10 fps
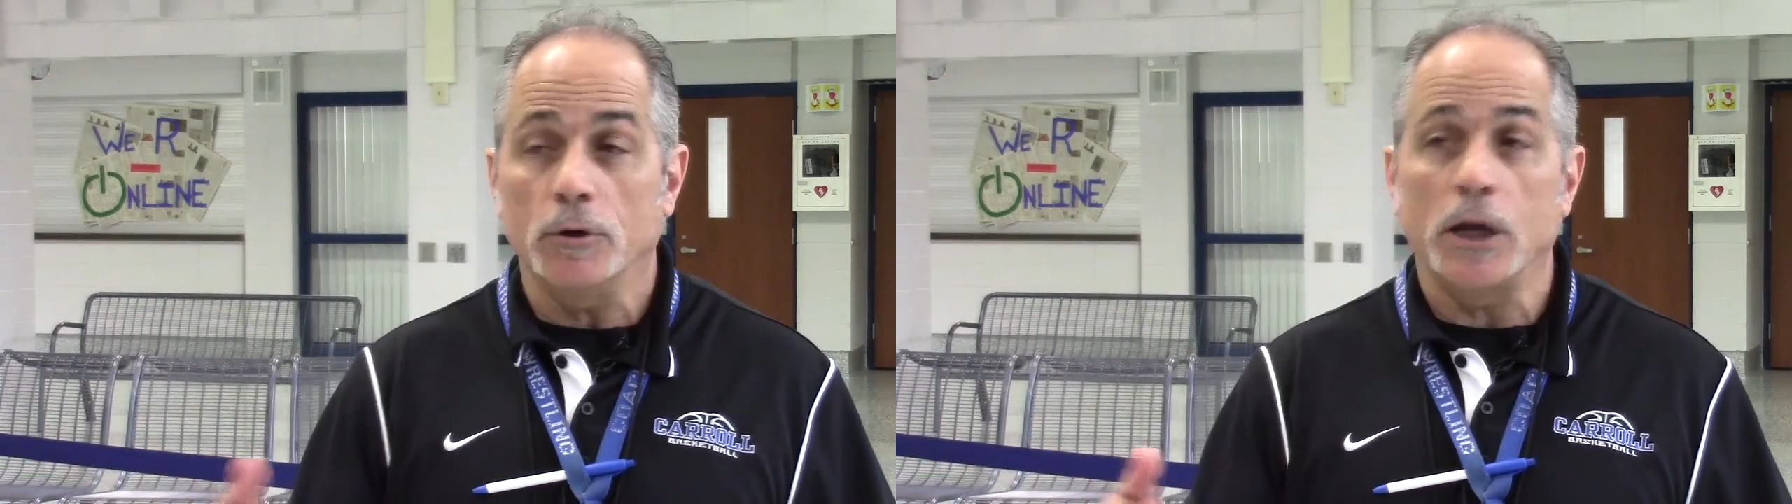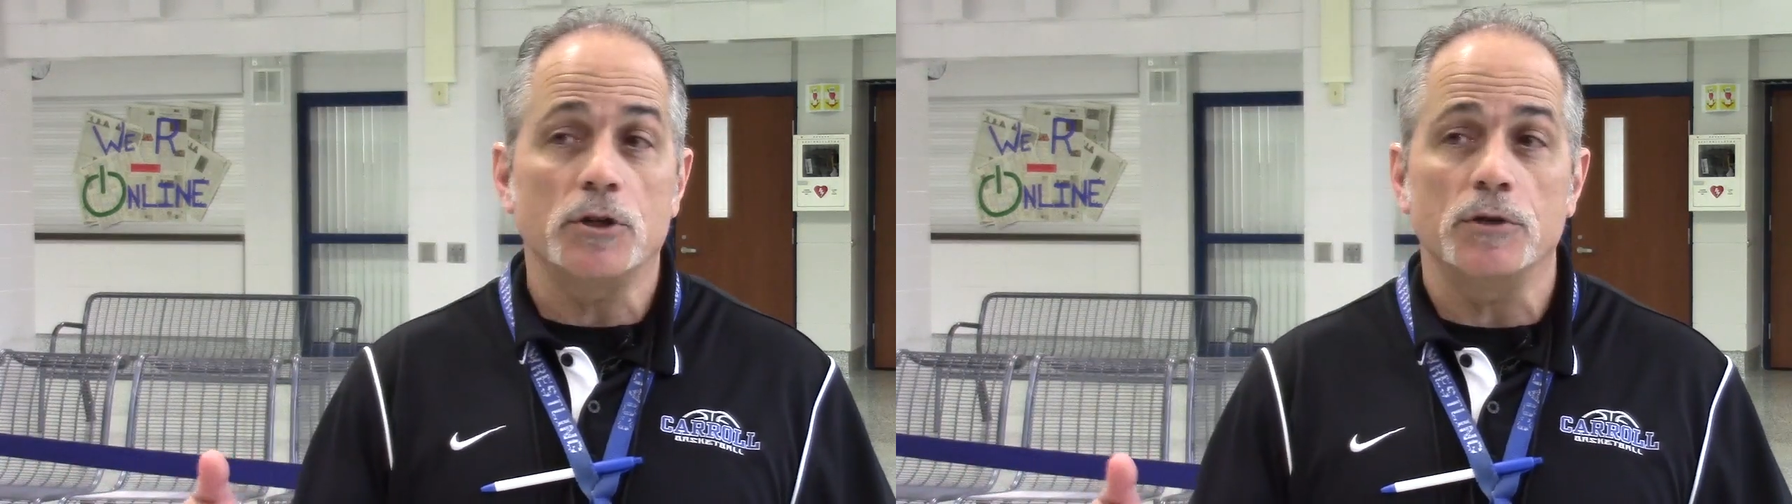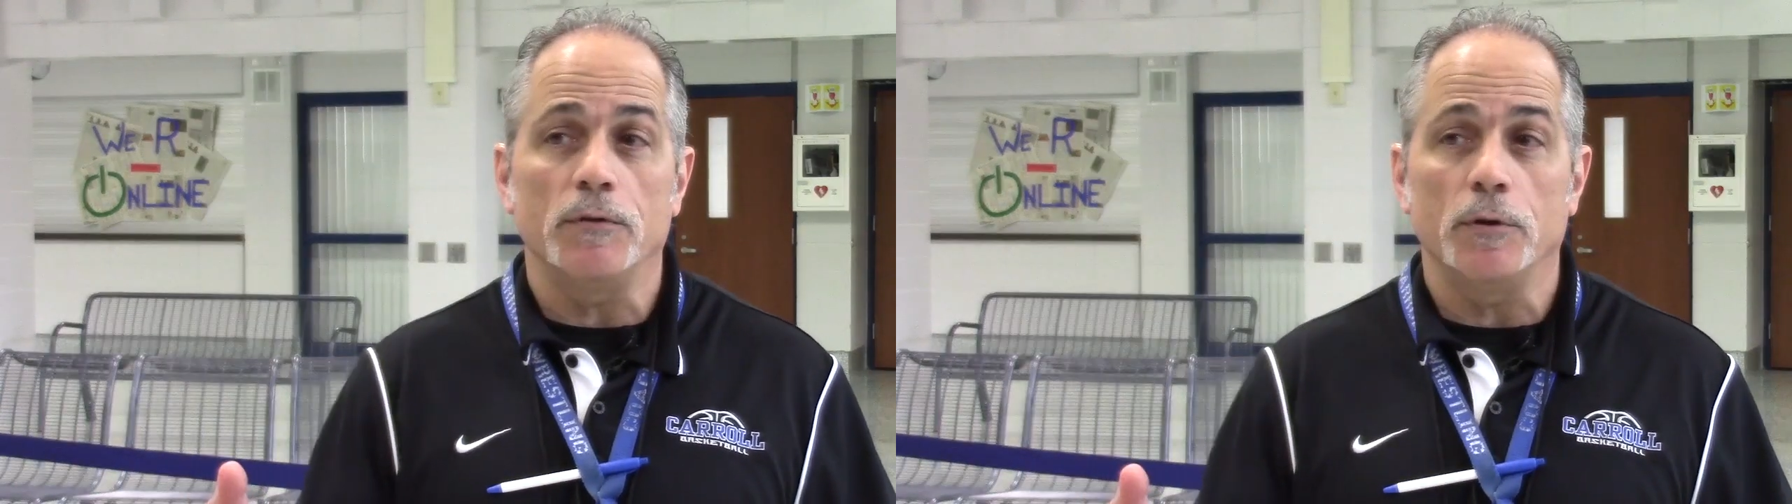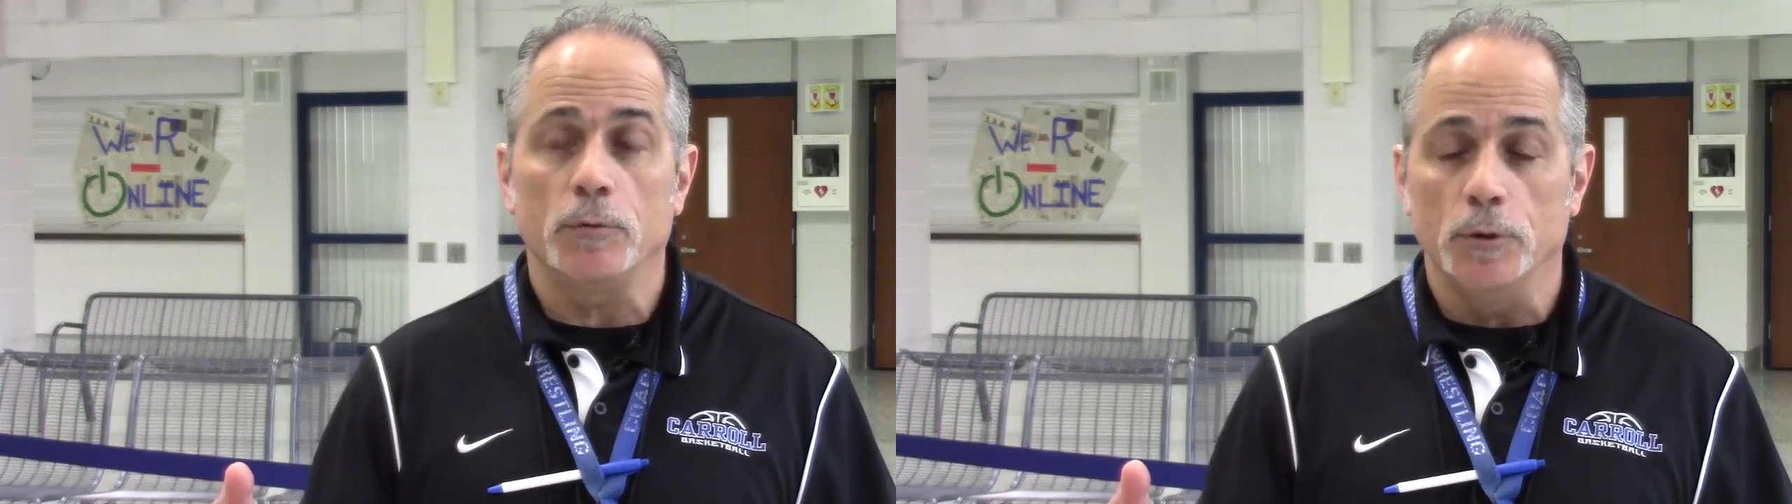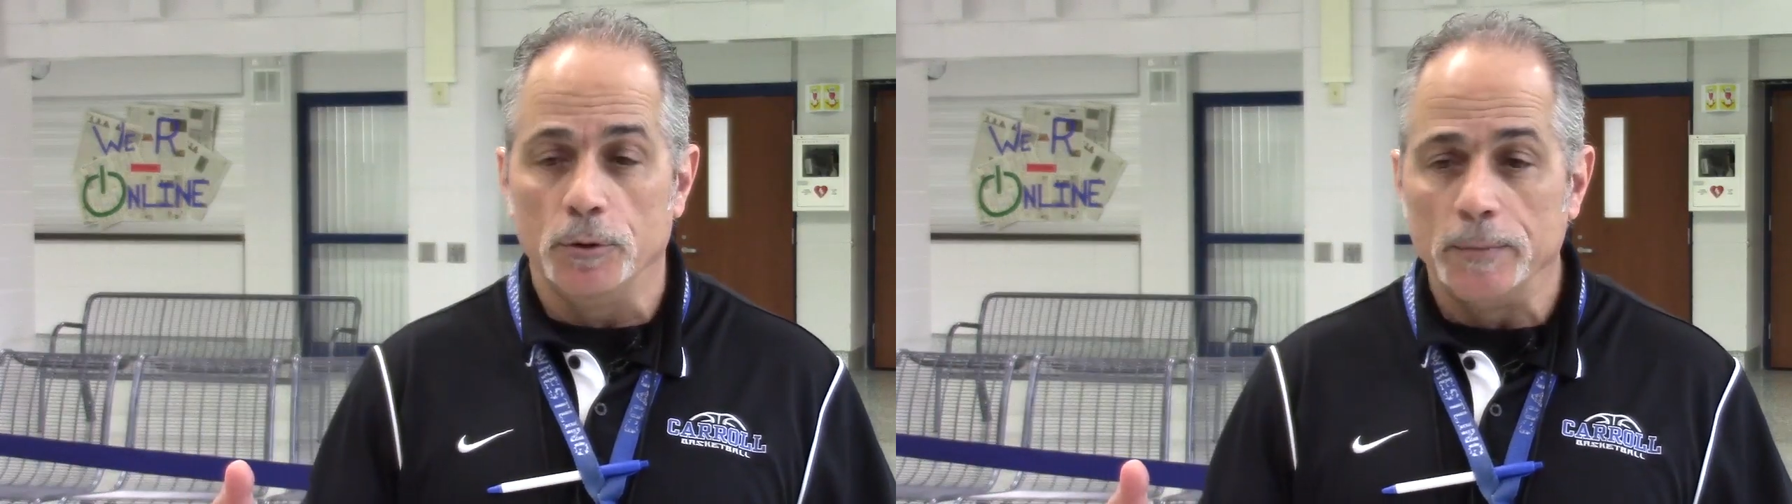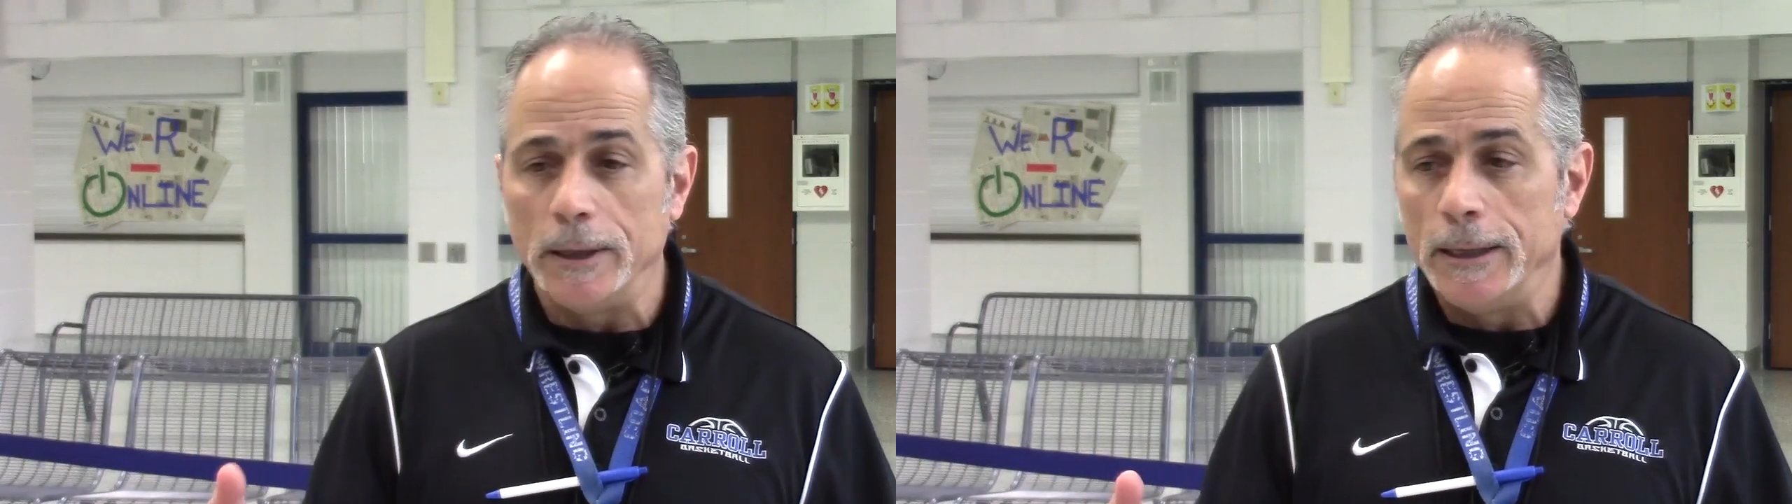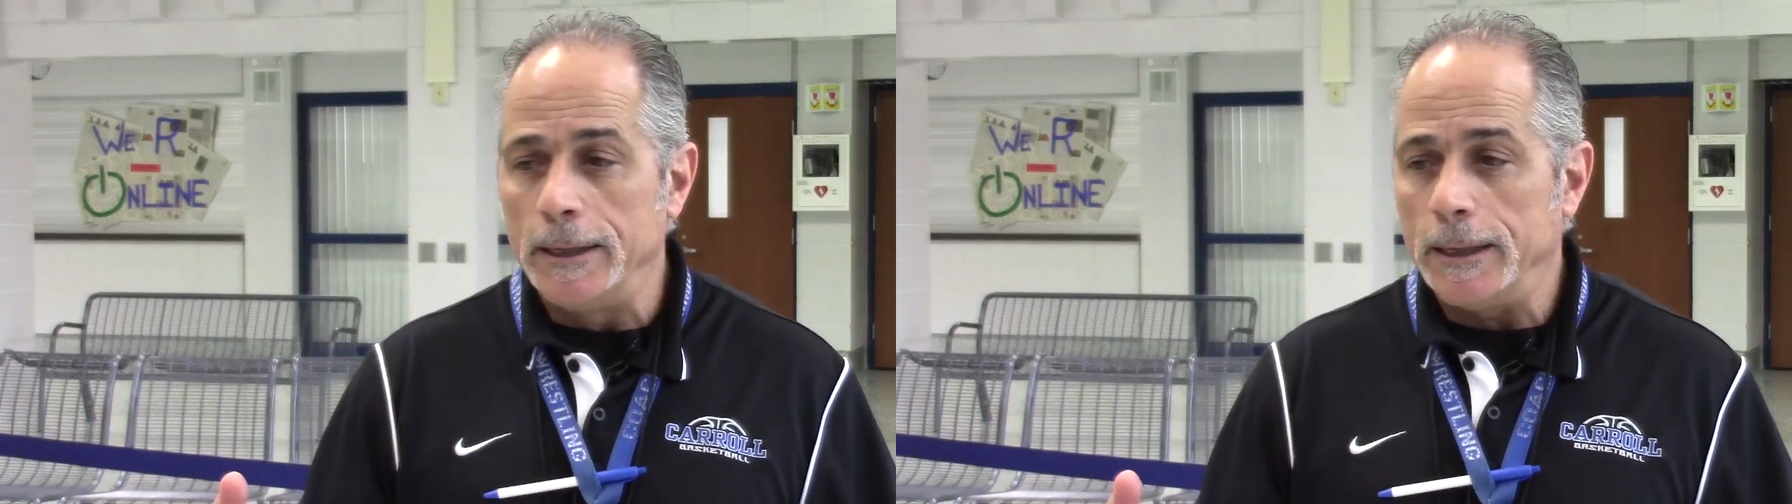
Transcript: location of their room.